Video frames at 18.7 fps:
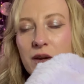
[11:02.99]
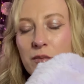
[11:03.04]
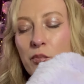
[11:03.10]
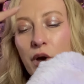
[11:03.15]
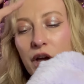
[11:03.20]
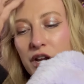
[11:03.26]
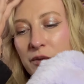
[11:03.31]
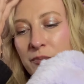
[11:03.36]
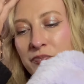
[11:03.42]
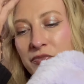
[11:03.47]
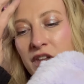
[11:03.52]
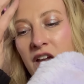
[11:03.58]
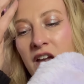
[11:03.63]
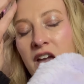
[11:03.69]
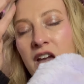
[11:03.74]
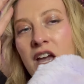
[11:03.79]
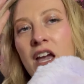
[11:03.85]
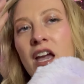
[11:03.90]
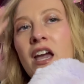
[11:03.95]
But
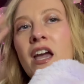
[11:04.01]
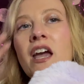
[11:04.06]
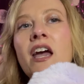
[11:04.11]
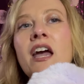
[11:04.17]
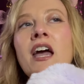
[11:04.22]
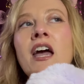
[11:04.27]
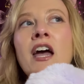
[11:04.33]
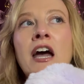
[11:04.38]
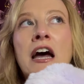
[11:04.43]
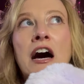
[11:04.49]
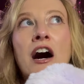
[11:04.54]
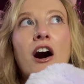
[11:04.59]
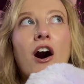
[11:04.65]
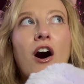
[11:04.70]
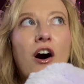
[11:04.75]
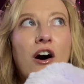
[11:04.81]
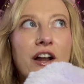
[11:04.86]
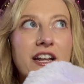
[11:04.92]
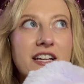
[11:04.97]

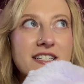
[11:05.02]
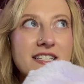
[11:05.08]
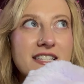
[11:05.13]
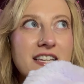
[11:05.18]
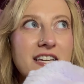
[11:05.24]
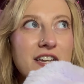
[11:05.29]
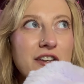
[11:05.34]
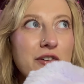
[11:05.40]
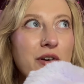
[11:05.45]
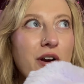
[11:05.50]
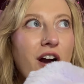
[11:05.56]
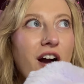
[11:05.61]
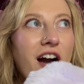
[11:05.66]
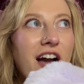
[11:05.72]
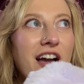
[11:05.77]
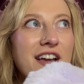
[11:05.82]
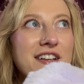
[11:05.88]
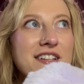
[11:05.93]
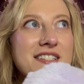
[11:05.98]
honestly, you
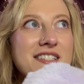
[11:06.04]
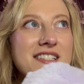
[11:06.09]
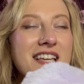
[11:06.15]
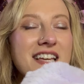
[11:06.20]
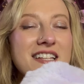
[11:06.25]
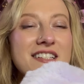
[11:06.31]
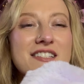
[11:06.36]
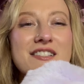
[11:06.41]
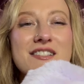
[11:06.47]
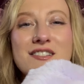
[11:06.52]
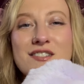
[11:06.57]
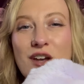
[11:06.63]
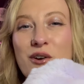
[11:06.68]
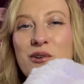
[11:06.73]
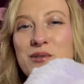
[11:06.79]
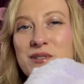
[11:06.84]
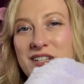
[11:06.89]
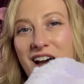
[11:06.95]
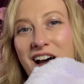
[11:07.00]
guys, it's so
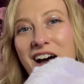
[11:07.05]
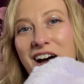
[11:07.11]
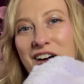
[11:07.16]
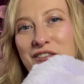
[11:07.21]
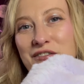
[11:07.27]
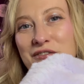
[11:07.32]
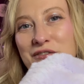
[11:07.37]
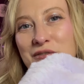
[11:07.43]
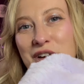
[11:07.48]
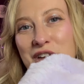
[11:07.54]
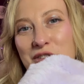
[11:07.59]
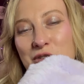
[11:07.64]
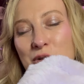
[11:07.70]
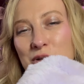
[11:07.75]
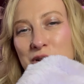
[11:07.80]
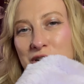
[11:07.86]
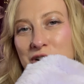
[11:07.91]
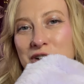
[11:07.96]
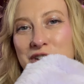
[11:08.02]
tough with
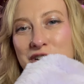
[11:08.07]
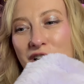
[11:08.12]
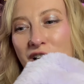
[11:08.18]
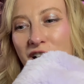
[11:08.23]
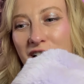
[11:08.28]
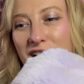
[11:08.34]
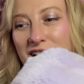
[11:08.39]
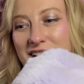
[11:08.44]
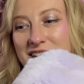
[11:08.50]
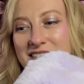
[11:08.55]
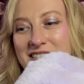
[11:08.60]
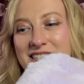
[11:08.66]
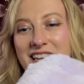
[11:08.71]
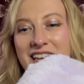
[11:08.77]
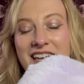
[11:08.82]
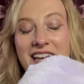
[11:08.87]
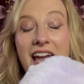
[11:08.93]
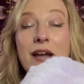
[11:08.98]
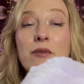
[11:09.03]
older dogs.
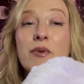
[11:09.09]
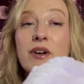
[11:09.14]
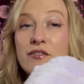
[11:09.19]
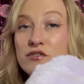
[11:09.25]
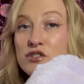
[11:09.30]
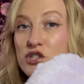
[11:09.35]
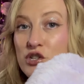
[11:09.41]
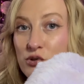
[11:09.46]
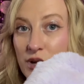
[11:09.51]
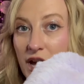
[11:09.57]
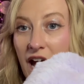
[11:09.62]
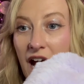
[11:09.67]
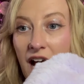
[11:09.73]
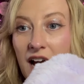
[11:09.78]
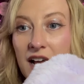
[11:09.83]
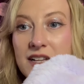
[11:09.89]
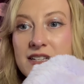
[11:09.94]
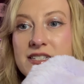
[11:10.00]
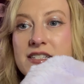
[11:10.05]
And we have two
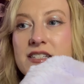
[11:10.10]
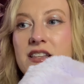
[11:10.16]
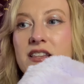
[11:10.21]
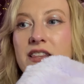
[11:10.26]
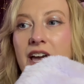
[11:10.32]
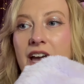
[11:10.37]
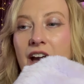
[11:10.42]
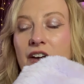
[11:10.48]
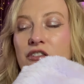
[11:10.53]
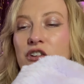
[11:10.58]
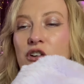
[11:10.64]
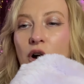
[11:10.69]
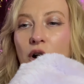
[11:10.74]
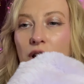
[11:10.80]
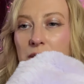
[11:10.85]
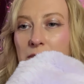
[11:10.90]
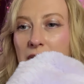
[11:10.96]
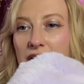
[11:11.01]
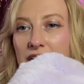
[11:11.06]
cats. They have an
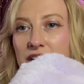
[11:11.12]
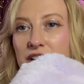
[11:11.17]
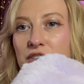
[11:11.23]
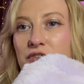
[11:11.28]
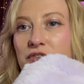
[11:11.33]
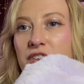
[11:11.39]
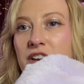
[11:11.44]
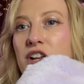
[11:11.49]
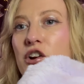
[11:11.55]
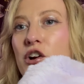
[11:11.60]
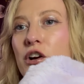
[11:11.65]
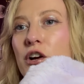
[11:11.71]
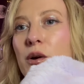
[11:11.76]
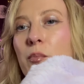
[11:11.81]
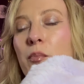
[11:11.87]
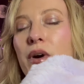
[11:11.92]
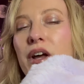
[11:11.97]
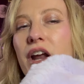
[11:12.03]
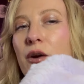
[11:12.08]
automatic feeder,
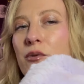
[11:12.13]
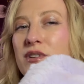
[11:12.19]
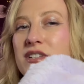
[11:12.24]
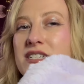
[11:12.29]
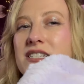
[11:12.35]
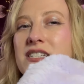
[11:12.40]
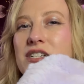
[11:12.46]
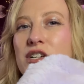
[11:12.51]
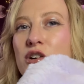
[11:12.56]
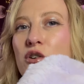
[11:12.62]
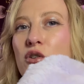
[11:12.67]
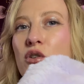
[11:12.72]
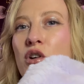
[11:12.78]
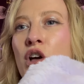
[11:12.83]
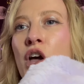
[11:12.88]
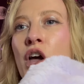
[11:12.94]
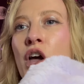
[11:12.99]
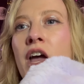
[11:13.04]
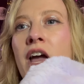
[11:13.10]
but I would still,
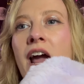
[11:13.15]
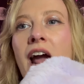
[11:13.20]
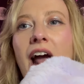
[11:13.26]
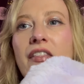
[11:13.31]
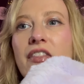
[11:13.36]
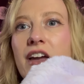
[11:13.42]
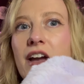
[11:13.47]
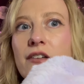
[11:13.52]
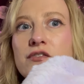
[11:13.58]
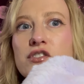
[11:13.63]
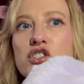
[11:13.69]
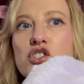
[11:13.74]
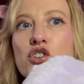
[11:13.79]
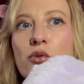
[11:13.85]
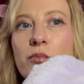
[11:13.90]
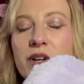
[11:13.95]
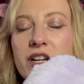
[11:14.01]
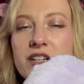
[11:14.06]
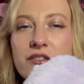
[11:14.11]
and they have so
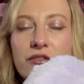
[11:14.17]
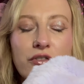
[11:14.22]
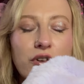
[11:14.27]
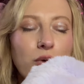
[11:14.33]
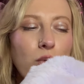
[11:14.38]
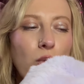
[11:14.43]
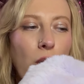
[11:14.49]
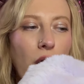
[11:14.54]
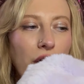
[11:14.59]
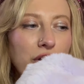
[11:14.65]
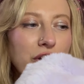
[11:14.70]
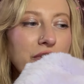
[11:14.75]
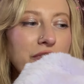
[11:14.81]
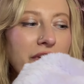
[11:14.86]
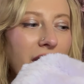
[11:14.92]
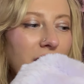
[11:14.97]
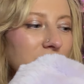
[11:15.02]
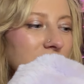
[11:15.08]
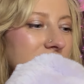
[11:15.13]
many different water
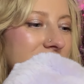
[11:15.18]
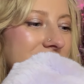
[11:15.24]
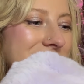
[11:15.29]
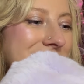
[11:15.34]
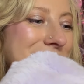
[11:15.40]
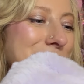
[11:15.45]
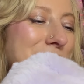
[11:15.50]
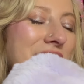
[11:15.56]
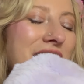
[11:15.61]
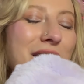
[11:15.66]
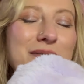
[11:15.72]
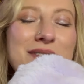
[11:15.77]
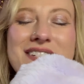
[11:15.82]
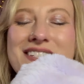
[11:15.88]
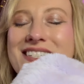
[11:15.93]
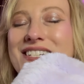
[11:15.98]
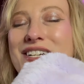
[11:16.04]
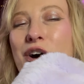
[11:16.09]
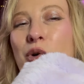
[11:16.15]
fountains, but I would
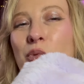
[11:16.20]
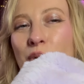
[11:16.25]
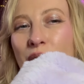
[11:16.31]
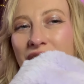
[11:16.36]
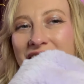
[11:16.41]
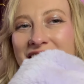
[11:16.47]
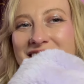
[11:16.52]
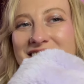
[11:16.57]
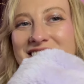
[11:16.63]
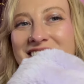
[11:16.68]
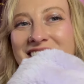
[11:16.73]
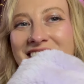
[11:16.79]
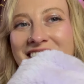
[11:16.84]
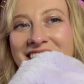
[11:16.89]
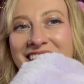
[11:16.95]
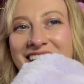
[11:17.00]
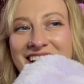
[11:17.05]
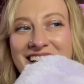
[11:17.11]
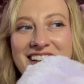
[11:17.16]
still want
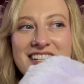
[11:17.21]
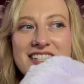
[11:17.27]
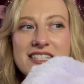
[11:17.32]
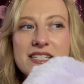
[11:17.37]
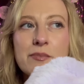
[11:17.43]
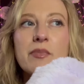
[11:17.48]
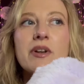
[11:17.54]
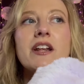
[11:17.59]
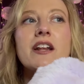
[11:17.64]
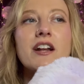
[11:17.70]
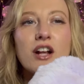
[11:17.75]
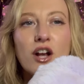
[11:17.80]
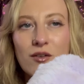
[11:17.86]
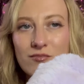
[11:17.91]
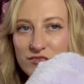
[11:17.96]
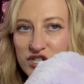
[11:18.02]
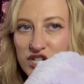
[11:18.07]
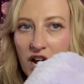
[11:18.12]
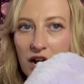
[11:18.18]
somebody to
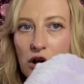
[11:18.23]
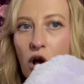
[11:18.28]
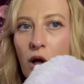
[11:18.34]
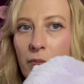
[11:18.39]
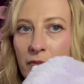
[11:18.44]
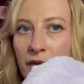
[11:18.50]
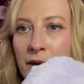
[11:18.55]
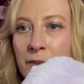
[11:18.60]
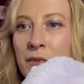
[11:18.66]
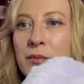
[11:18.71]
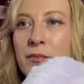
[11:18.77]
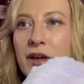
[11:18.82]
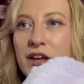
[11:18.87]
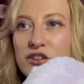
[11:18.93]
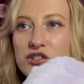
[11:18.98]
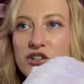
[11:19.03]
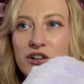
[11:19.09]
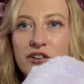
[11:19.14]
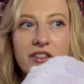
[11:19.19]
come check on them and make
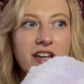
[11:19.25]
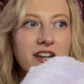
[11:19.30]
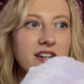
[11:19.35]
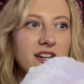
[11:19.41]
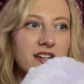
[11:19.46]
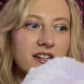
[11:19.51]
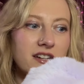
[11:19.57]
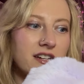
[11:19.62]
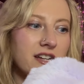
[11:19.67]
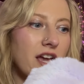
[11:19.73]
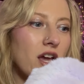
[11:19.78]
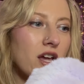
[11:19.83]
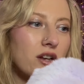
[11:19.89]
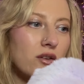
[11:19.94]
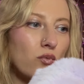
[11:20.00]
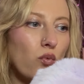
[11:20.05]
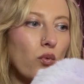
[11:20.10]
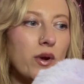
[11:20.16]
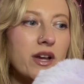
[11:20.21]
sure they didn't get
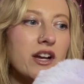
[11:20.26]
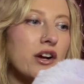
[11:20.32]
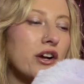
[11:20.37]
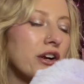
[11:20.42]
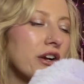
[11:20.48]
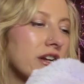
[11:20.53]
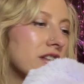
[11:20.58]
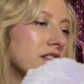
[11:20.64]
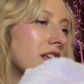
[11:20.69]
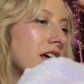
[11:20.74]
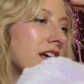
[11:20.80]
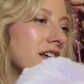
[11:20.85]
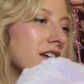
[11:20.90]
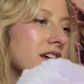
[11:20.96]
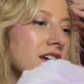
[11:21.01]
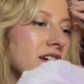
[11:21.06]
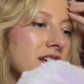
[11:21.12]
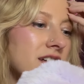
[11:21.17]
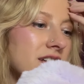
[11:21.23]
weird and like
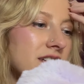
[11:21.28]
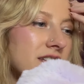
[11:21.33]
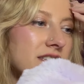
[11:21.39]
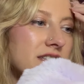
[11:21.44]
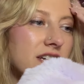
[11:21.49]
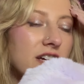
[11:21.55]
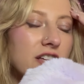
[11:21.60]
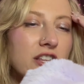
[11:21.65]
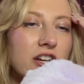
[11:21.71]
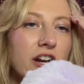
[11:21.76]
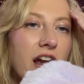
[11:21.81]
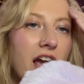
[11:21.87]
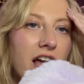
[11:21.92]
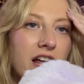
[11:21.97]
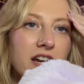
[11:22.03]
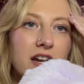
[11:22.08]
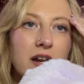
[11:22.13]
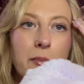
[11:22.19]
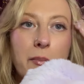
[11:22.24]
stick their
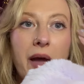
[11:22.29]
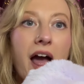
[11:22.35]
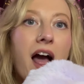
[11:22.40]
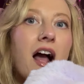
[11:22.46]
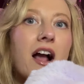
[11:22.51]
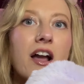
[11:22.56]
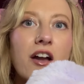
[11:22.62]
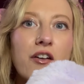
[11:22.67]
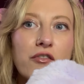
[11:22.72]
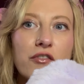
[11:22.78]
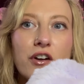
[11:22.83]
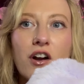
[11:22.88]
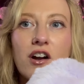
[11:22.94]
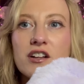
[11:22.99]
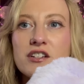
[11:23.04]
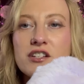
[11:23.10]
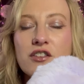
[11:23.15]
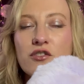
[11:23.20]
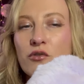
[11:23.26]
head in a bag I forgot
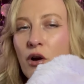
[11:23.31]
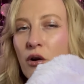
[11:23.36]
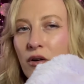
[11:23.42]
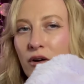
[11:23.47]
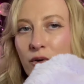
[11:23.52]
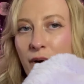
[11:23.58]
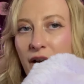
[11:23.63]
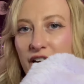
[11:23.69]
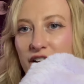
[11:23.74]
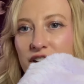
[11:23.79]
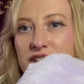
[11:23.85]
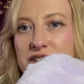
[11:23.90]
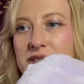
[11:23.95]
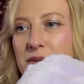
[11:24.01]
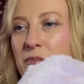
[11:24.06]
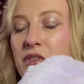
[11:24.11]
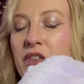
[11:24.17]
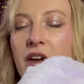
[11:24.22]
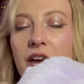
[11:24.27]
to throw away or
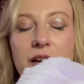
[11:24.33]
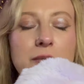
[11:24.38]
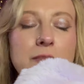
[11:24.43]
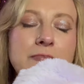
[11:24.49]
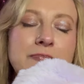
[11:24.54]
something.